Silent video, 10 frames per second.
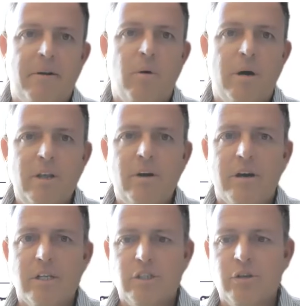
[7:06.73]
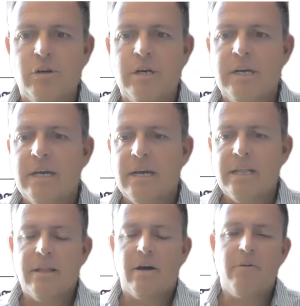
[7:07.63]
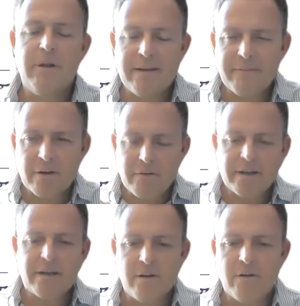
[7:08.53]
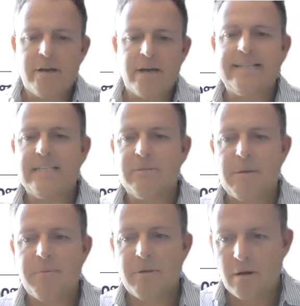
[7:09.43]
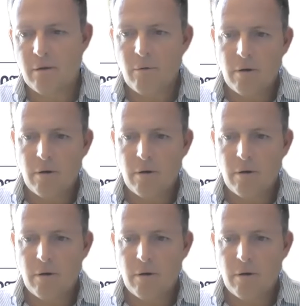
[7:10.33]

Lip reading: What are you going to do now? Really having a critical look at these people.